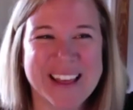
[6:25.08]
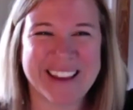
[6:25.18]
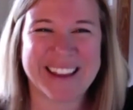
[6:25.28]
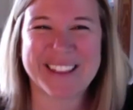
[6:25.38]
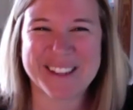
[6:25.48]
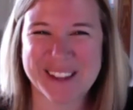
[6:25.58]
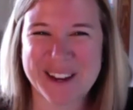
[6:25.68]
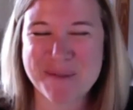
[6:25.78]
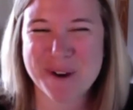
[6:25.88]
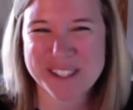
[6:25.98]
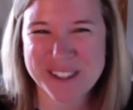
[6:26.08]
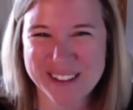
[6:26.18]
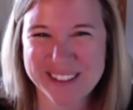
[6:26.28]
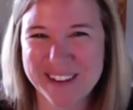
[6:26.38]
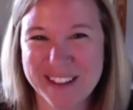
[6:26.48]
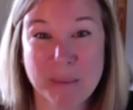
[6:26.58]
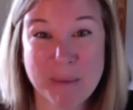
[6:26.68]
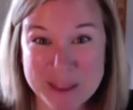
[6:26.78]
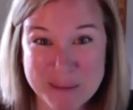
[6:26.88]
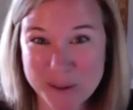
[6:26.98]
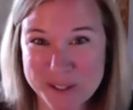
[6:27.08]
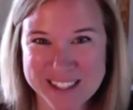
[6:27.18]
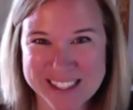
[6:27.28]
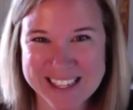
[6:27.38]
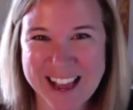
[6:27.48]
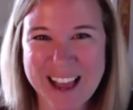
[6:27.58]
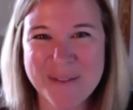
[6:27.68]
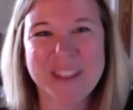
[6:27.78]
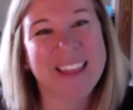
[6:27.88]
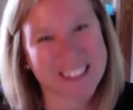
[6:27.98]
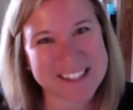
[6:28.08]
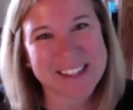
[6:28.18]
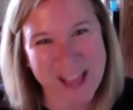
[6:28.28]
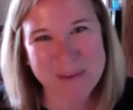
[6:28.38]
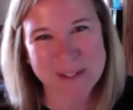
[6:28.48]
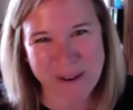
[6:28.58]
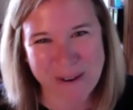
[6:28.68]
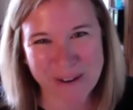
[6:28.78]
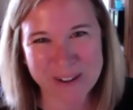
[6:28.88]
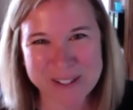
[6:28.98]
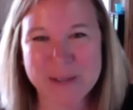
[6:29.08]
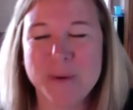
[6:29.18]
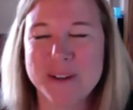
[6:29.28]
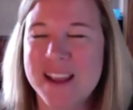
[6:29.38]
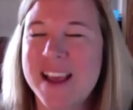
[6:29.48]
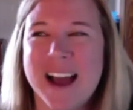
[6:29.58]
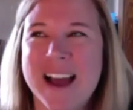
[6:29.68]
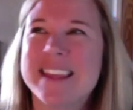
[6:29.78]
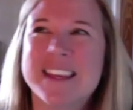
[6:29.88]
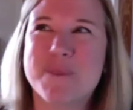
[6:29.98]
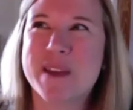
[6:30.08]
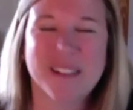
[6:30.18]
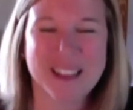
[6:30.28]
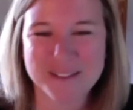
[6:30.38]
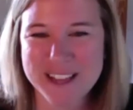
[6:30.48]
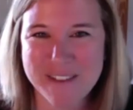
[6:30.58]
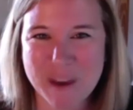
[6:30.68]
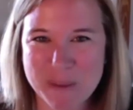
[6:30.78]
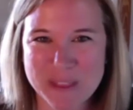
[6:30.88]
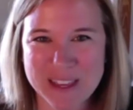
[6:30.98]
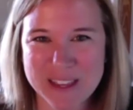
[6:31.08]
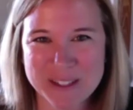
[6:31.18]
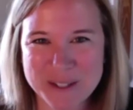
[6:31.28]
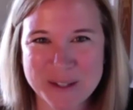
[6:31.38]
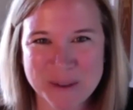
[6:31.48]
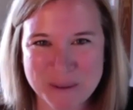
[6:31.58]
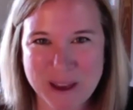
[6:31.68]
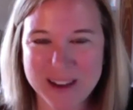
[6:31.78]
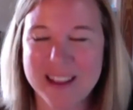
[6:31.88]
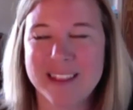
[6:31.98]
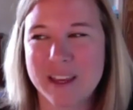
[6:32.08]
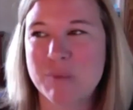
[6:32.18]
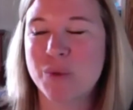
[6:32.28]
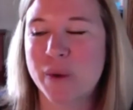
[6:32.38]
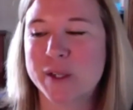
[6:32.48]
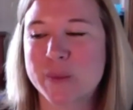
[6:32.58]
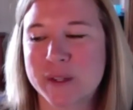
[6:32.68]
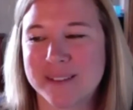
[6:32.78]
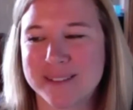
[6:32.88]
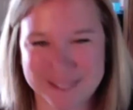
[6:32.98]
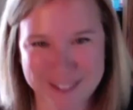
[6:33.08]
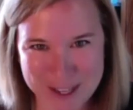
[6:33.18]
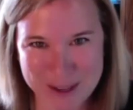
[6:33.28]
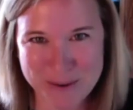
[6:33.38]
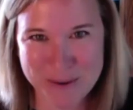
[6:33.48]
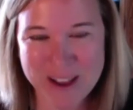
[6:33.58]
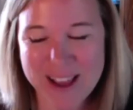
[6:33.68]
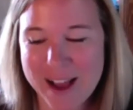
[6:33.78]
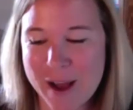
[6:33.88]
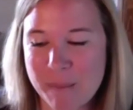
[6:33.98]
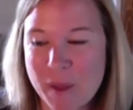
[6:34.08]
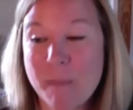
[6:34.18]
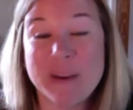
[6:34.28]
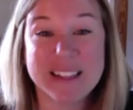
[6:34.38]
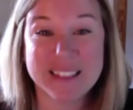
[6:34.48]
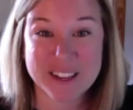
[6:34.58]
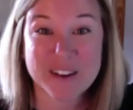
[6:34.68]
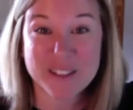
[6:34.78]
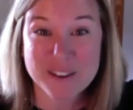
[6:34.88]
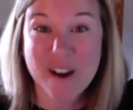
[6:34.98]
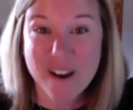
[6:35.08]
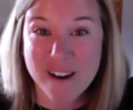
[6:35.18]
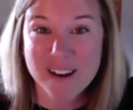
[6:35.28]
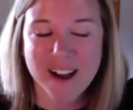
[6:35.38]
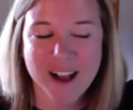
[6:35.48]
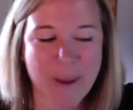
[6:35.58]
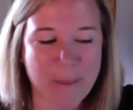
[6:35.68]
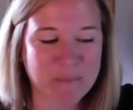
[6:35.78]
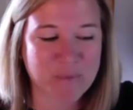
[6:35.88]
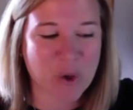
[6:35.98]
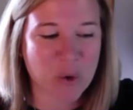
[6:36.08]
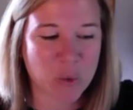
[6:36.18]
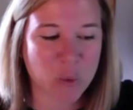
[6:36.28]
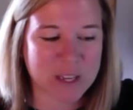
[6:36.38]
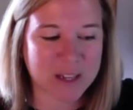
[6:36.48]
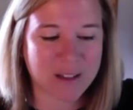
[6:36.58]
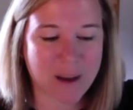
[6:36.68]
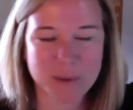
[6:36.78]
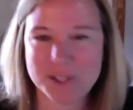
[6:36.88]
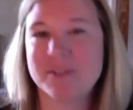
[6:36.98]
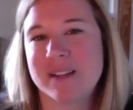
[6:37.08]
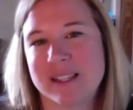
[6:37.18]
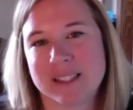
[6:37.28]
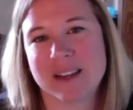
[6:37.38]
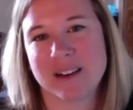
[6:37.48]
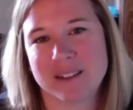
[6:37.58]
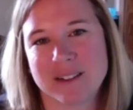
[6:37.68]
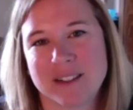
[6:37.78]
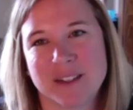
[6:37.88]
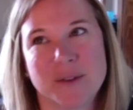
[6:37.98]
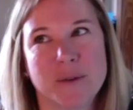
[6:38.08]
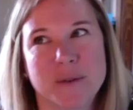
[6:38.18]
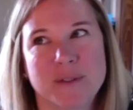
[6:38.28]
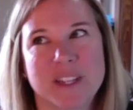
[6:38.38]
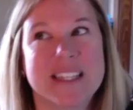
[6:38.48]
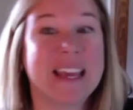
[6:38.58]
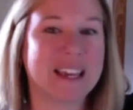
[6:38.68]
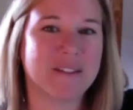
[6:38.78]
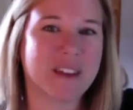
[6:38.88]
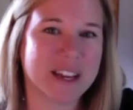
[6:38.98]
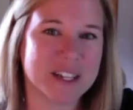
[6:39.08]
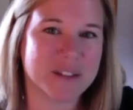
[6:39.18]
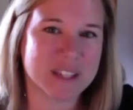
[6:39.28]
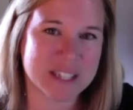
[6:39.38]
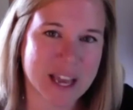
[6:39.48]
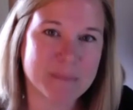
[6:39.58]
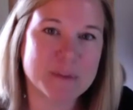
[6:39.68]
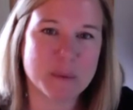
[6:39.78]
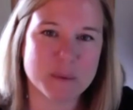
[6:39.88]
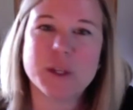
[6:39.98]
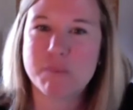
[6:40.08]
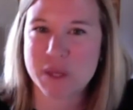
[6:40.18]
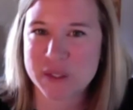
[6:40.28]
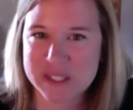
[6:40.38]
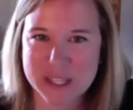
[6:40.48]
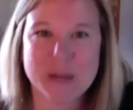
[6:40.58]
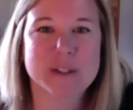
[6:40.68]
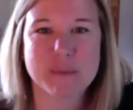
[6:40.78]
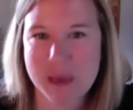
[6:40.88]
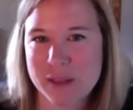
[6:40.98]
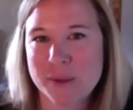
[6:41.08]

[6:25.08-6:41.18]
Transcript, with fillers: think there's a lot of pressure out there to like make the most of this time. And like, this time is hard. So we're, I think we all have to have empathy to that. And I think employers will too. Um, but it, there, there are um, real opportunities here to, to take advantage of the time to, to build skills and make those